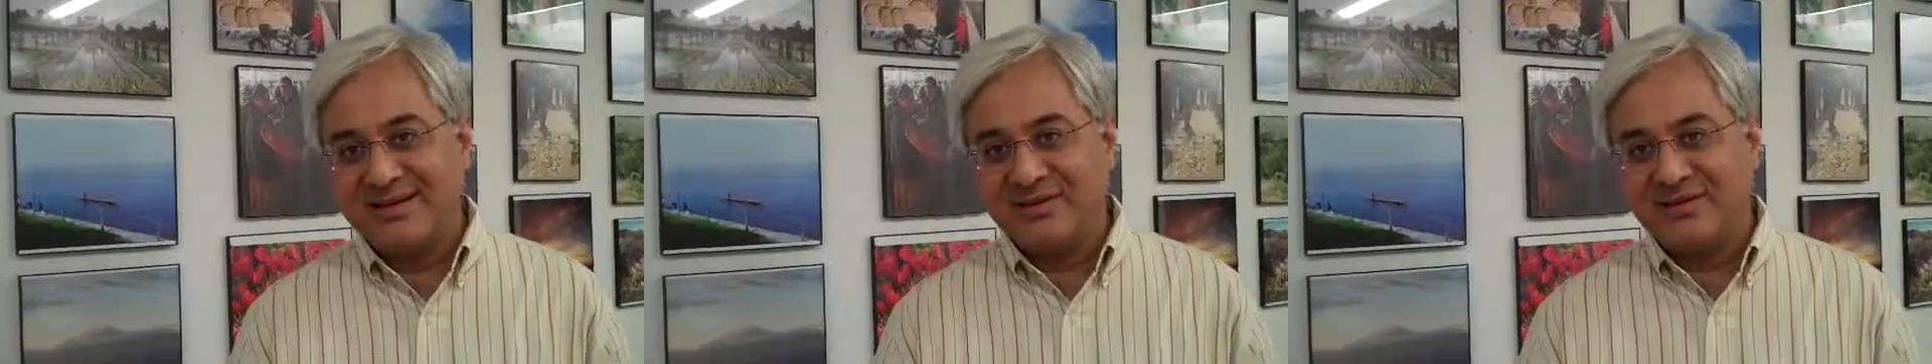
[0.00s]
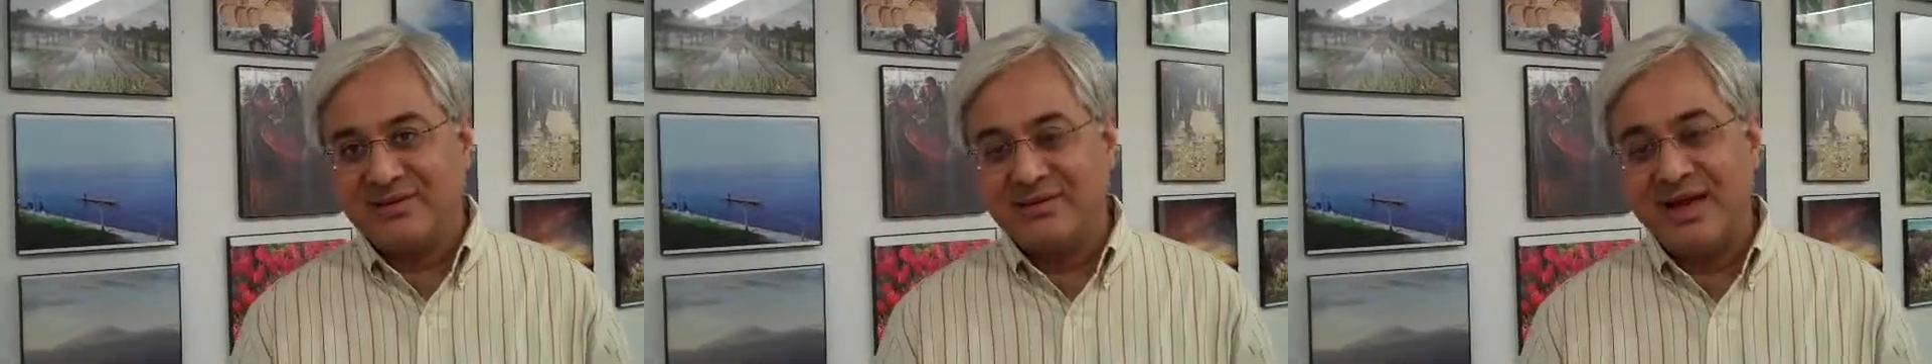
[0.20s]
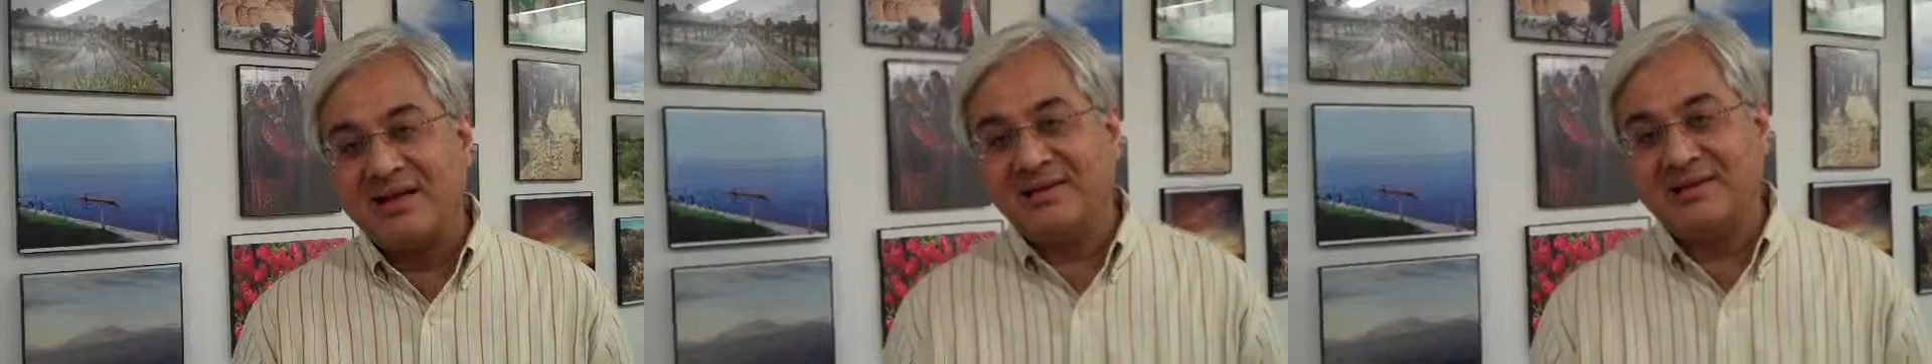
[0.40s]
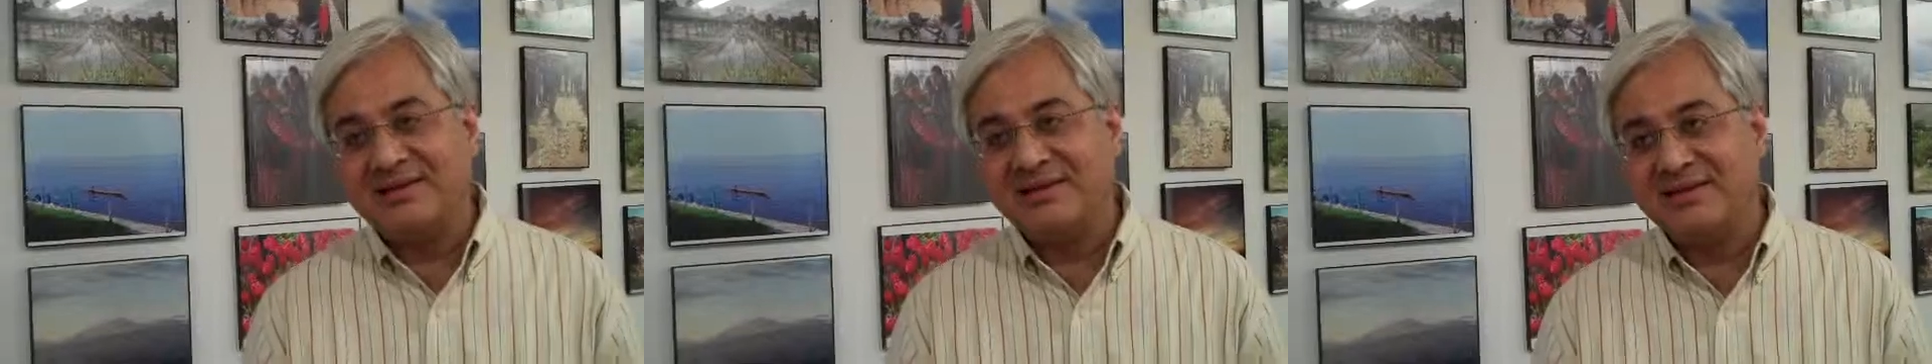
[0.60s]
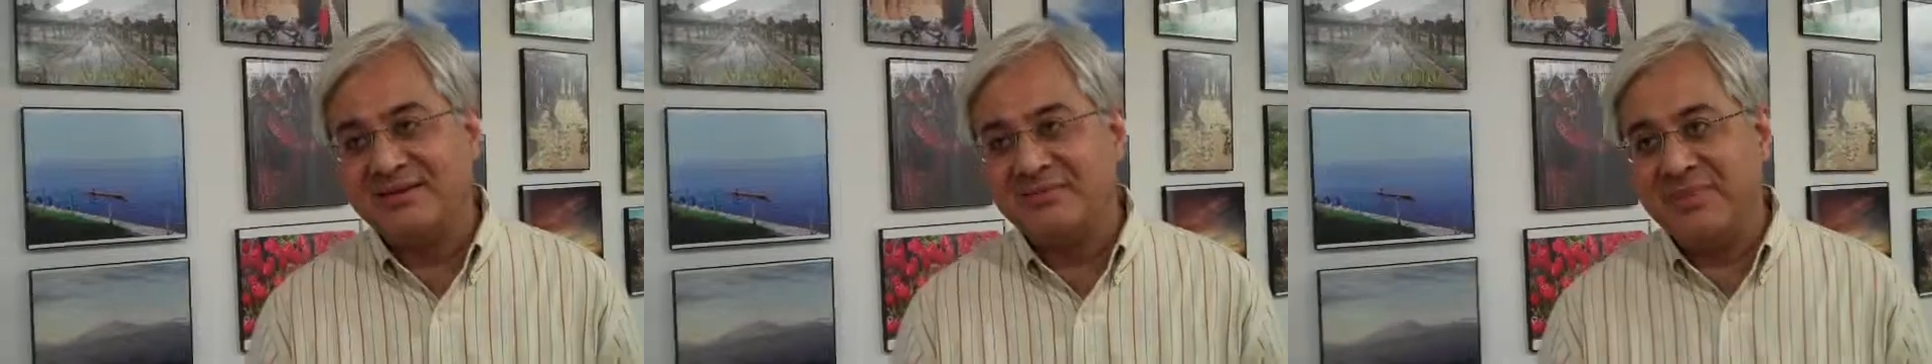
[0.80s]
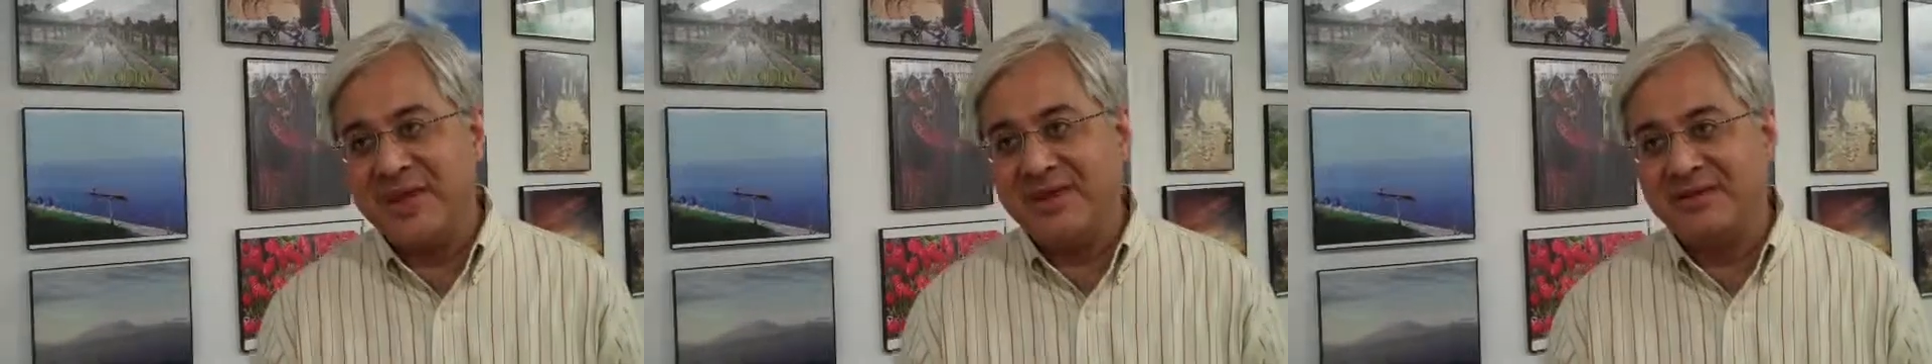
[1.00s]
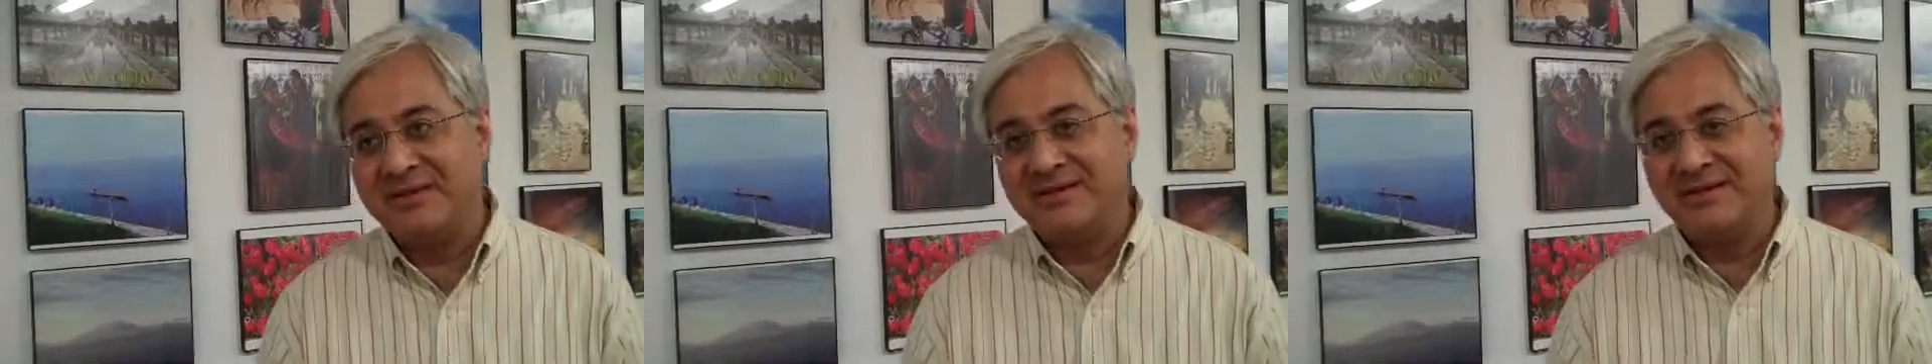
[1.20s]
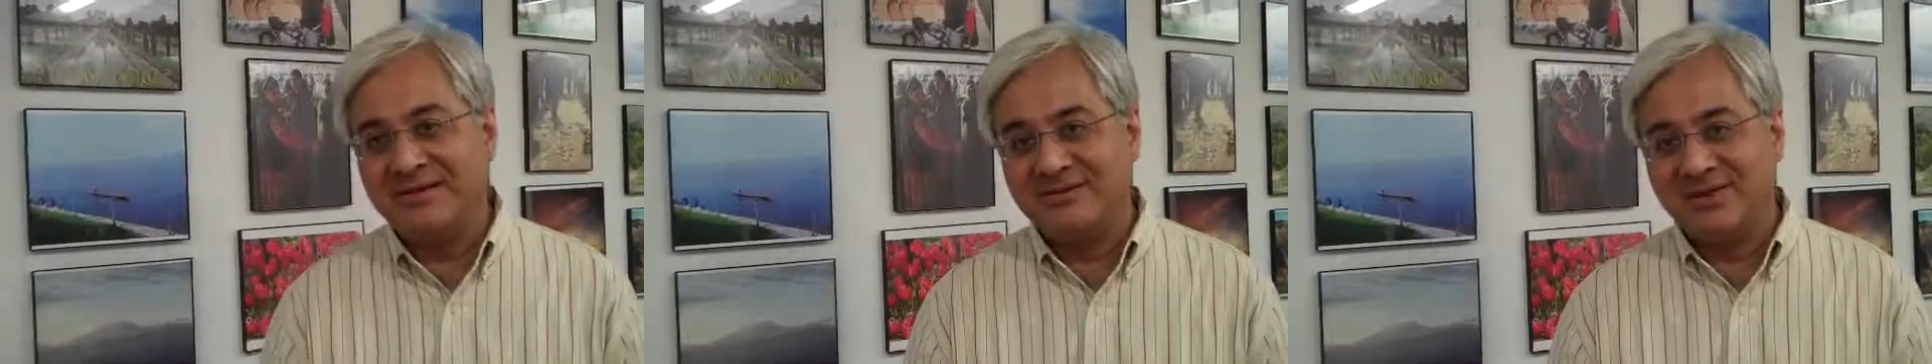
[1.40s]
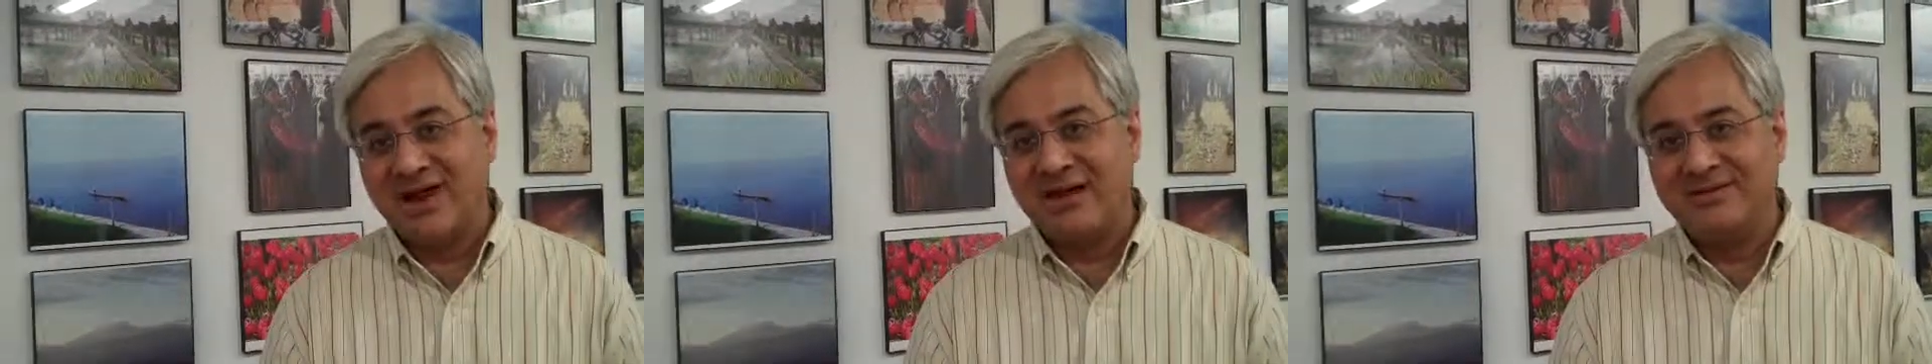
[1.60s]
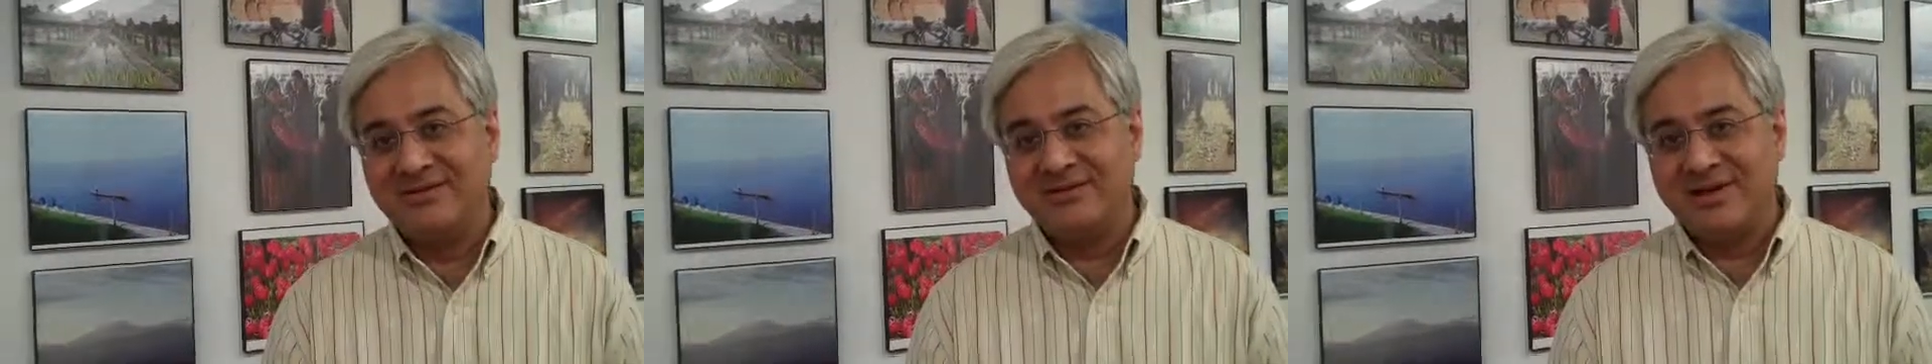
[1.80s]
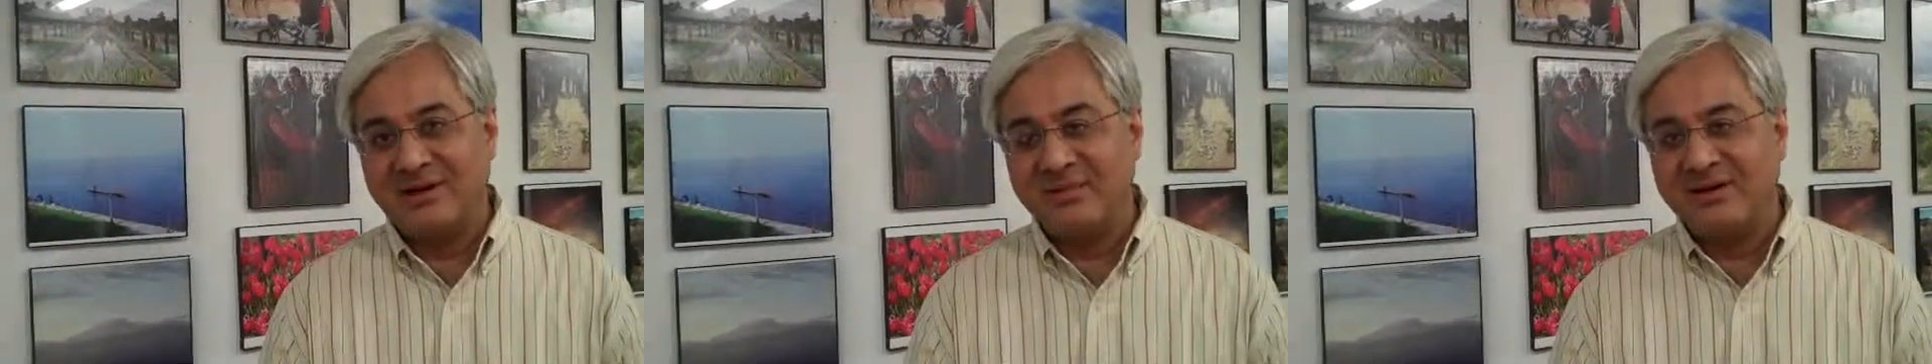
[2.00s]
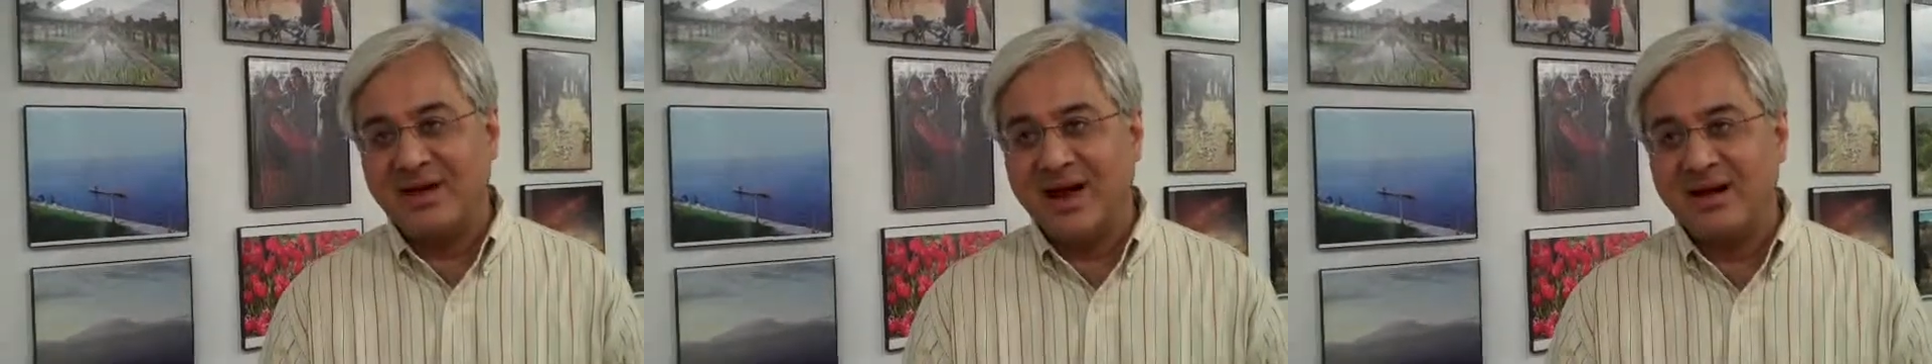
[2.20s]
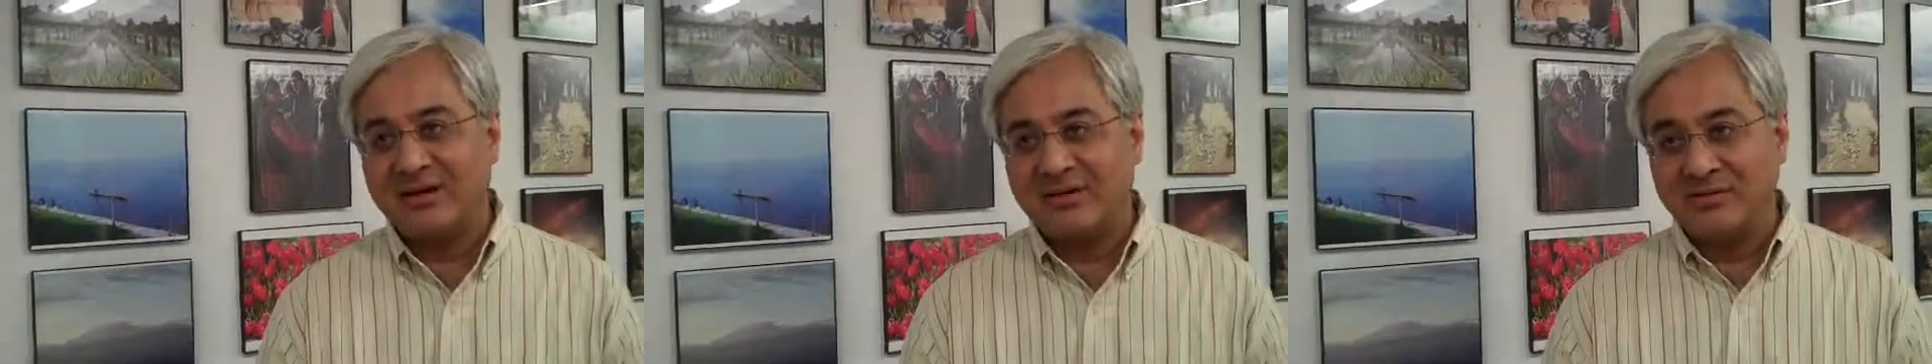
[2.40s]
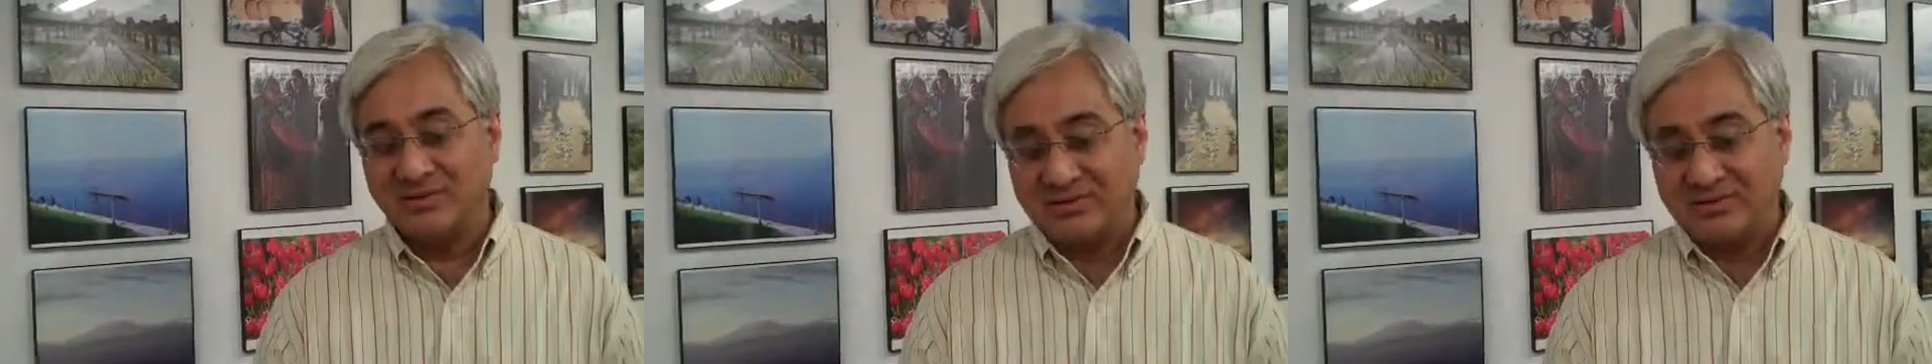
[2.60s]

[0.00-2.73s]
So that is the main challenge, I would argue,